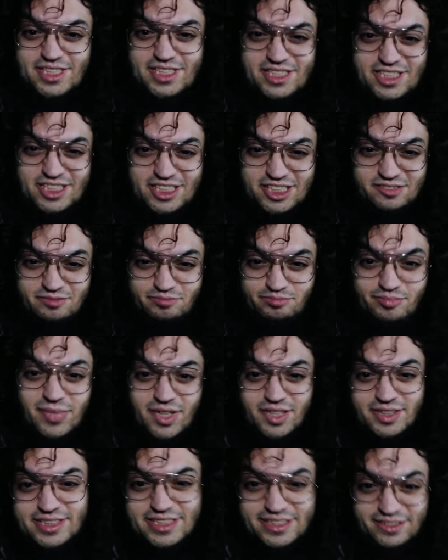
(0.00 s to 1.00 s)
and this
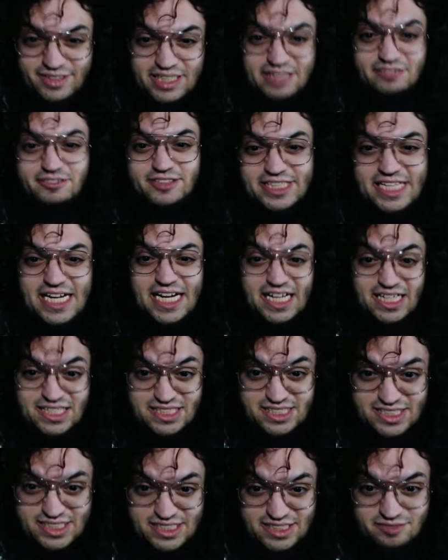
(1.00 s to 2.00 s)
melted like it was
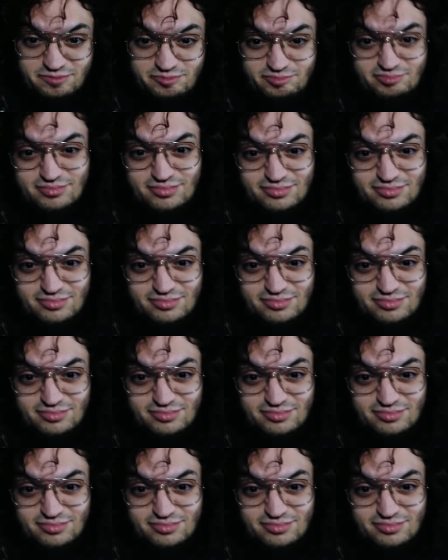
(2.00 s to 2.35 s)
acid